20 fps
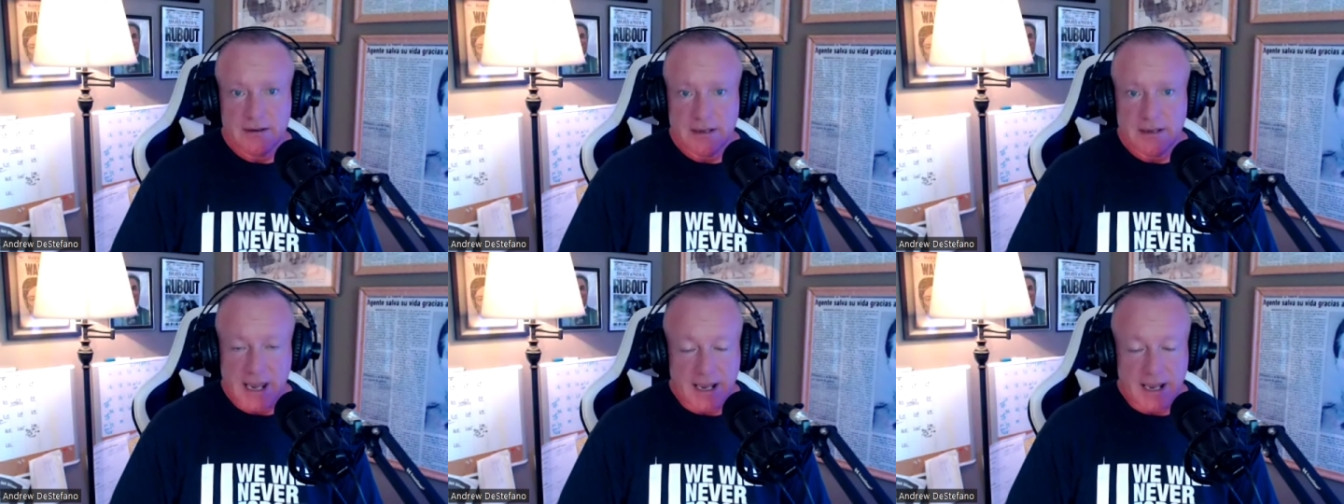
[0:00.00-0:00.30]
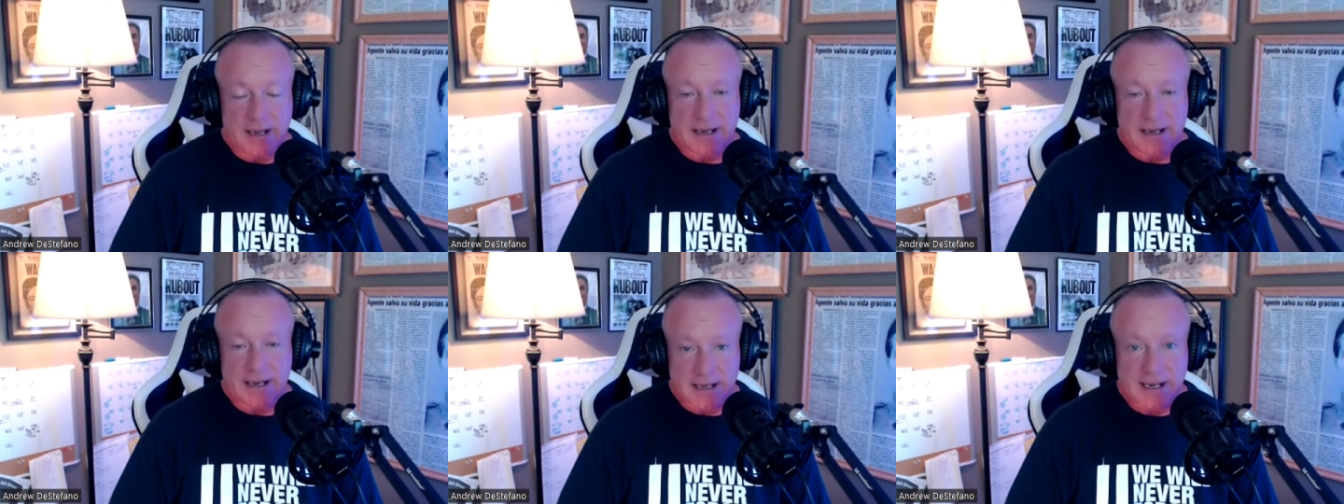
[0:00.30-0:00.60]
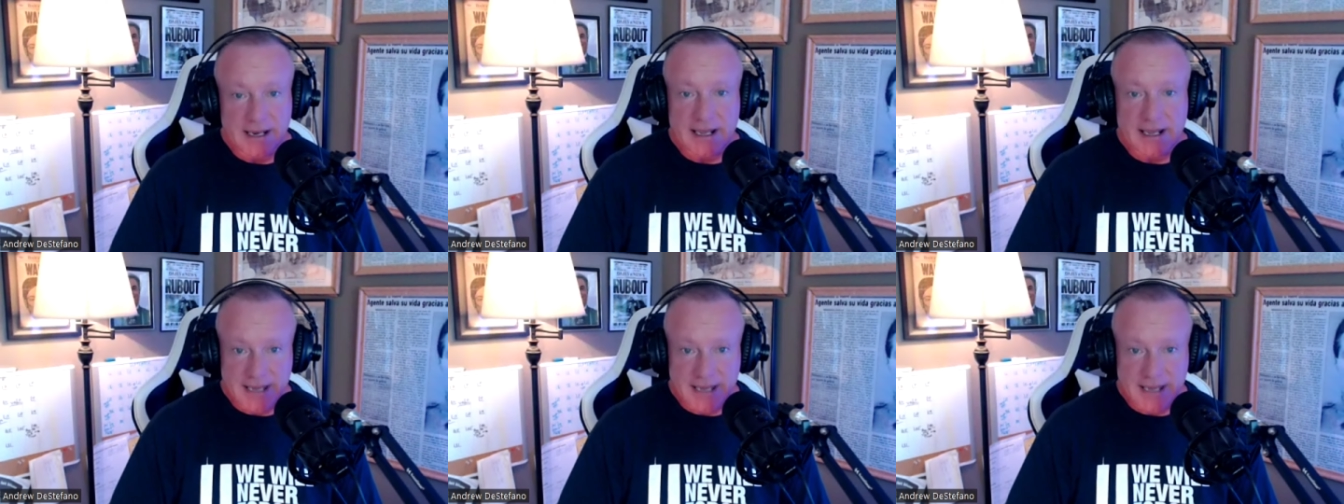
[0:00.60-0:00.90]
And it
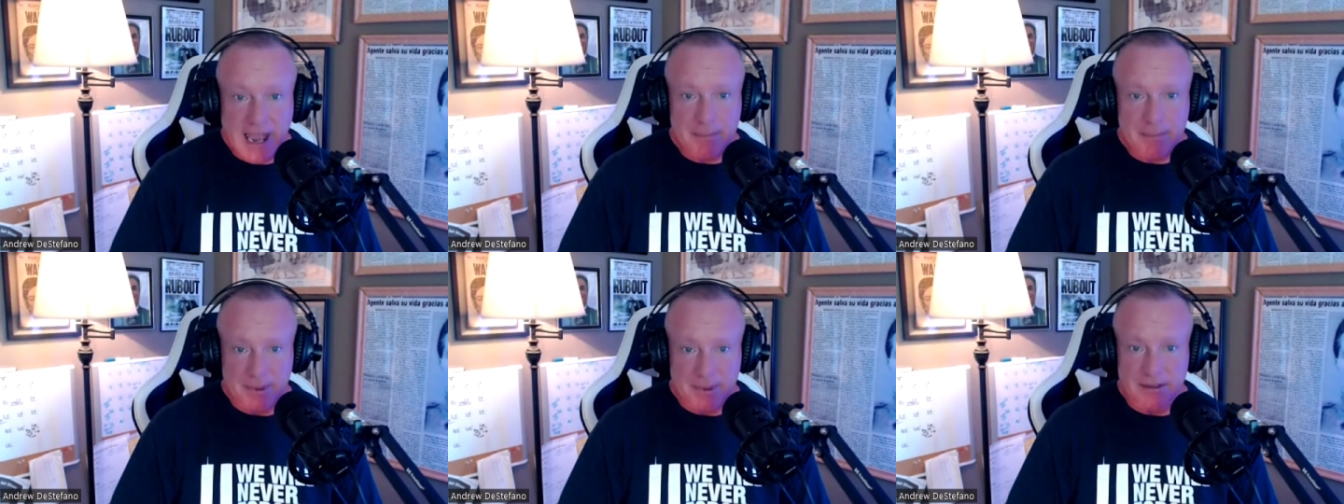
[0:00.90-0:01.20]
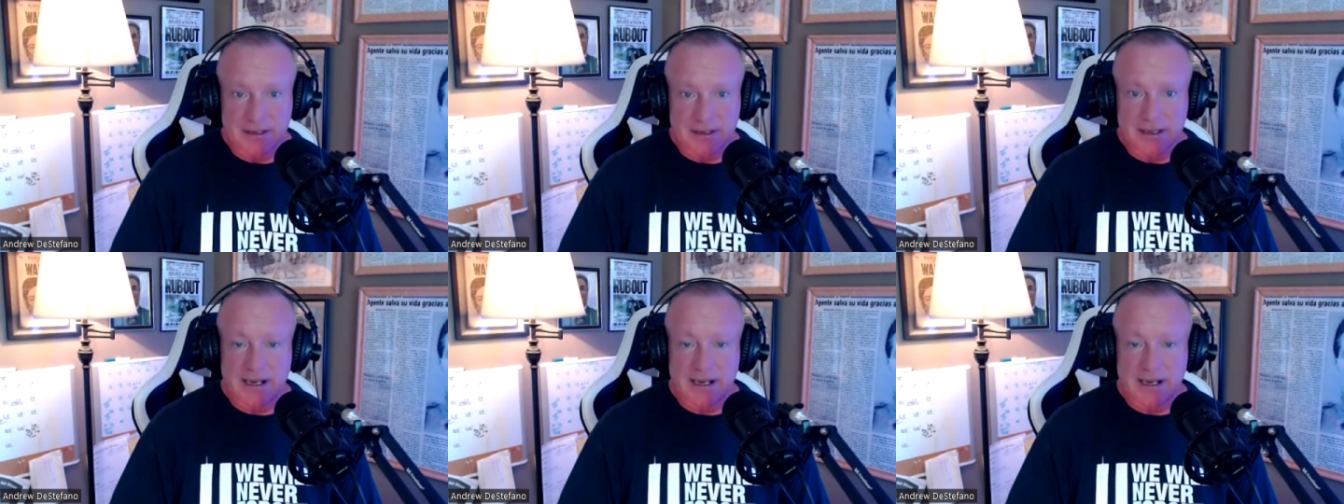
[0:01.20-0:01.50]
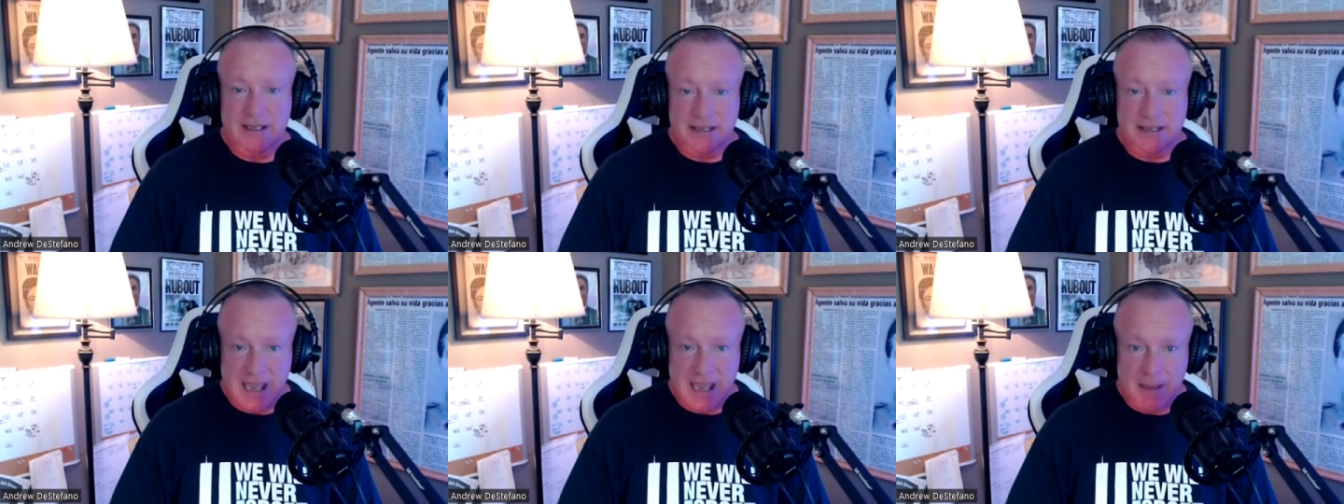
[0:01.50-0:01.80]
has happened. It
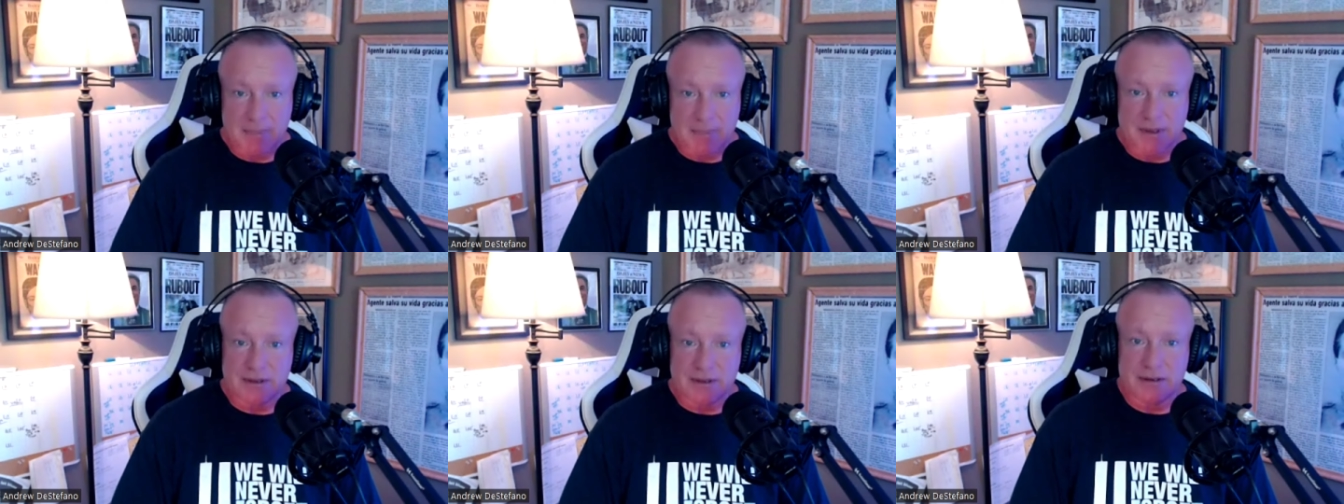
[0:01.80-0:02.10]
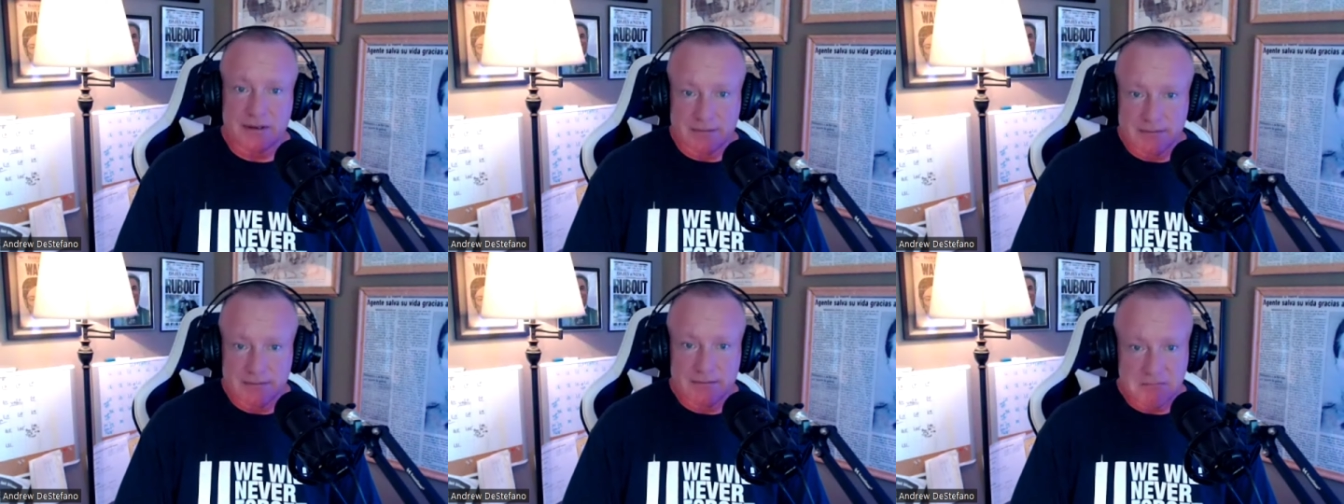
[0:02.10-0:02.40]
has happened